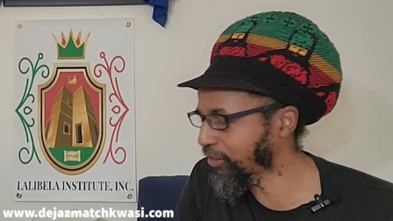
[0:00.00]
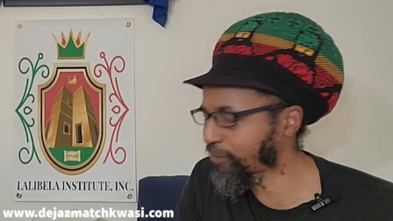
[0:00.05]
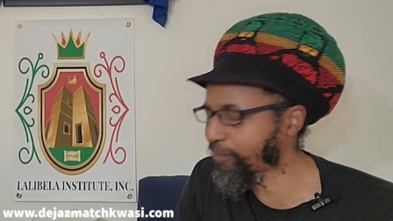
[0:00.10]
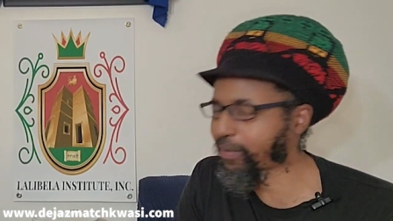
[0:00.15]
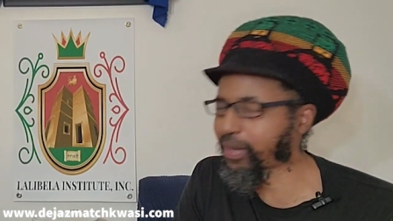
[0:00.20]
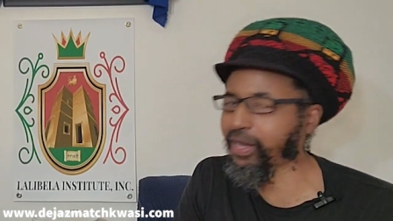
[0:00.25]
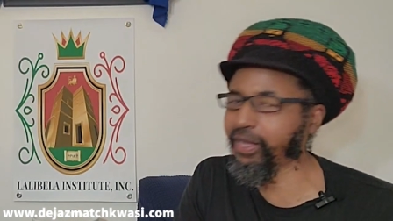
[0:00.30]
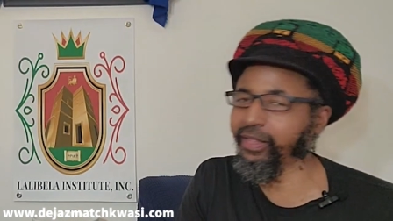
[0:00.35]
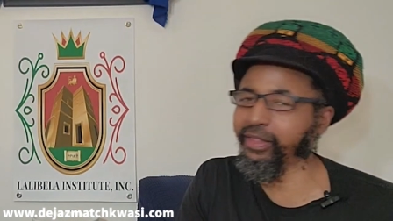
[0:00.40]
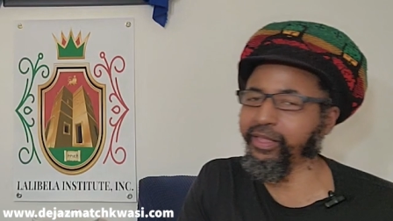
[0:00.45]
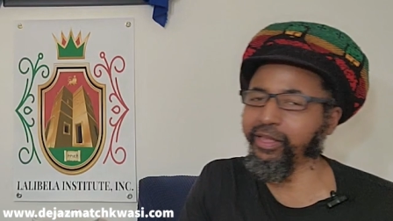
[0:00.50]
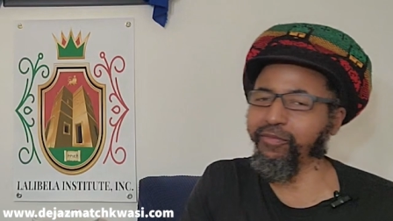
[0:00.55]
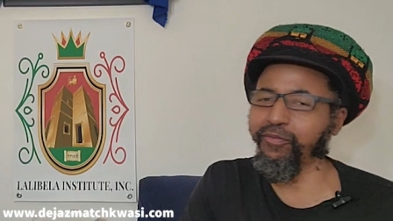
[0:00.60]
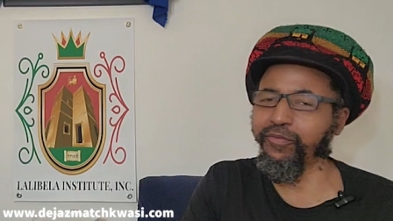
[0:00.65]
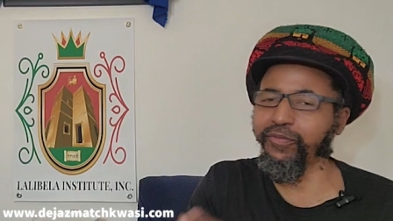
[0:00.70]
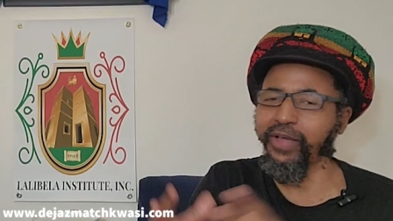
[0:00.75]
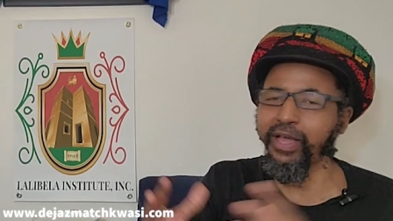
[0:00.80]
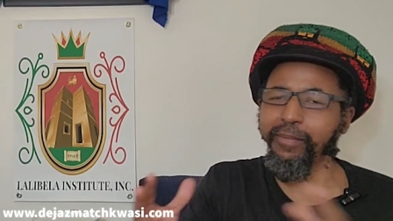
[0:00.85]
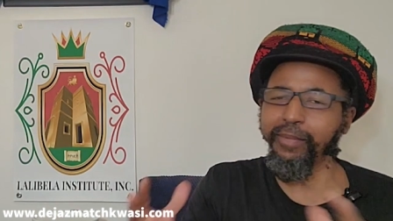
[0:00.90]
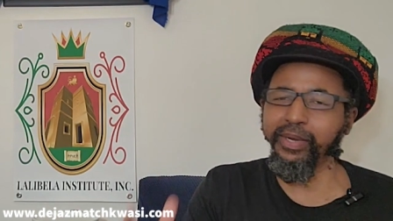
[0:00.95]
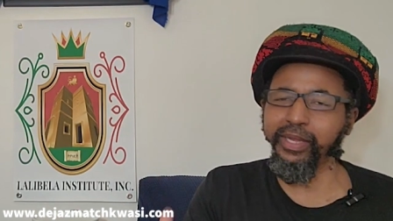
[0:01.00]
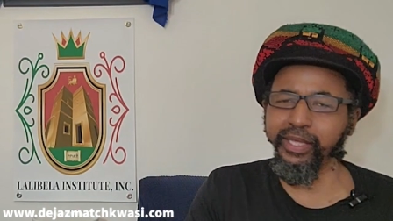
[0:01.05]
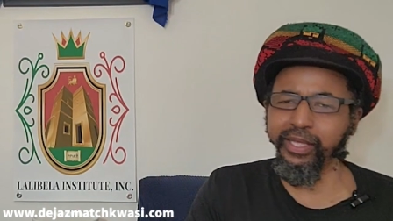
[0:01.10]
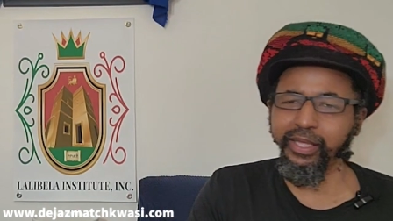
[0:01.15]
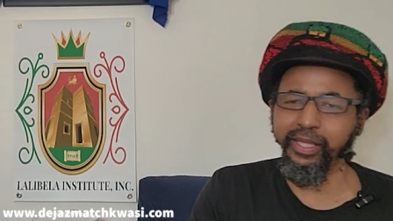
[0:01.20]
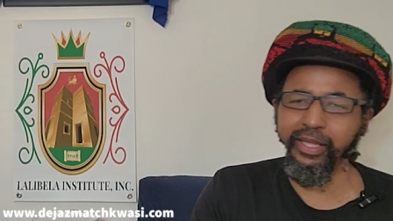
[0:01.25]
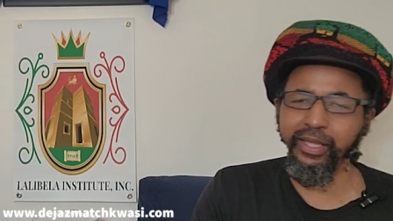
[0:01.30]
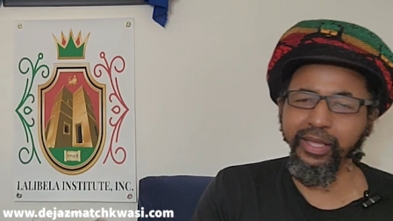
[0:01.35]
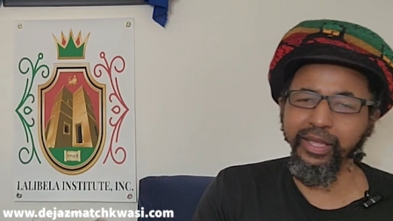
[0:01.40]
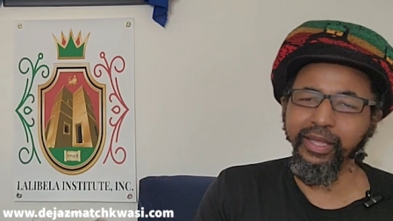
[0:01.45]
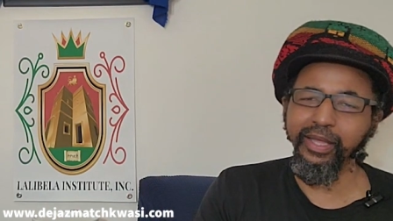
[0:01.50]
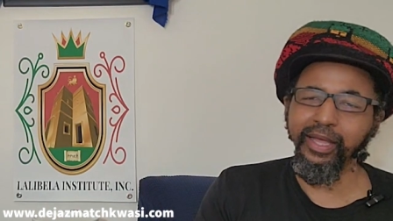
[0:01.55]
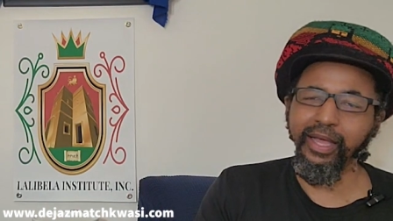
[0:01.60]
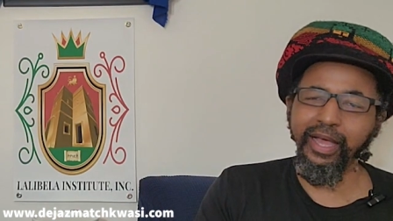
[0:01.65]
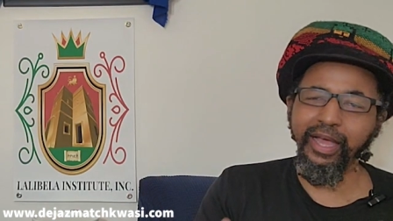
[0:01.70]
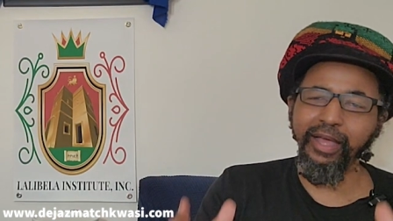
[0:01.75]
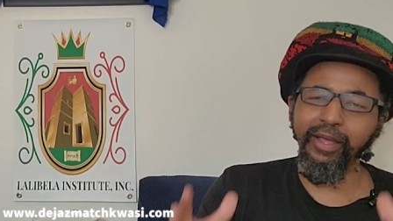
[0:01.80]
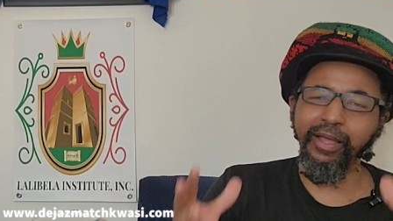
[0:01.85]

these bonds and family. Mm-hmm.